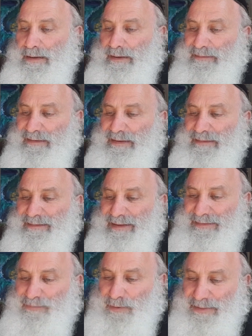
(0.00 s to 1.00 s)

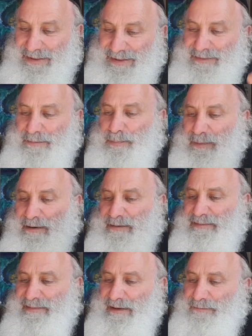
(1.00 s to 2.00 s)
it's within the prayer
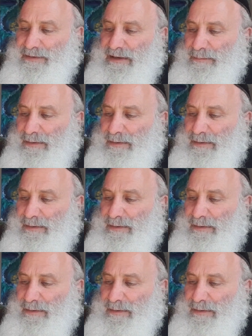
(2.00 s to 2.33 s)
itself.